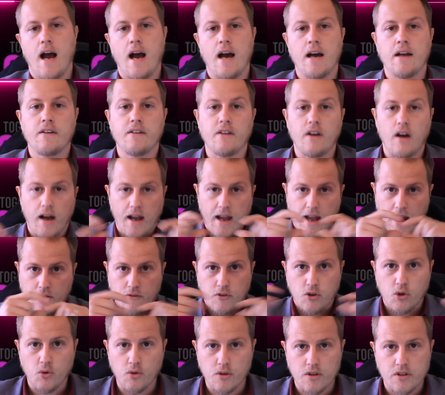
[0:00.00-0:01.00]
And I have
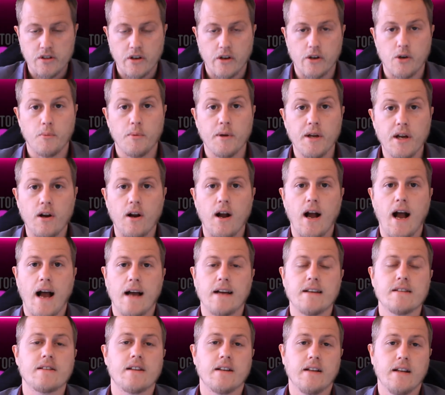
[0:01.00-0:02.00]
you can sign up here
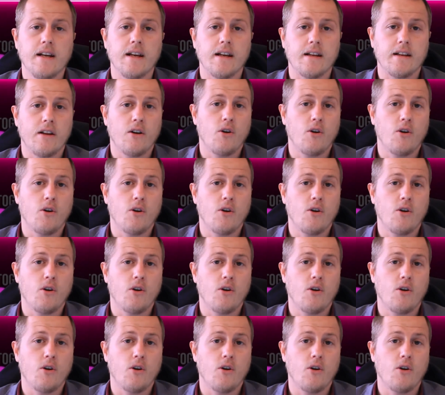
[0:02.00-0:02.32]
as the link.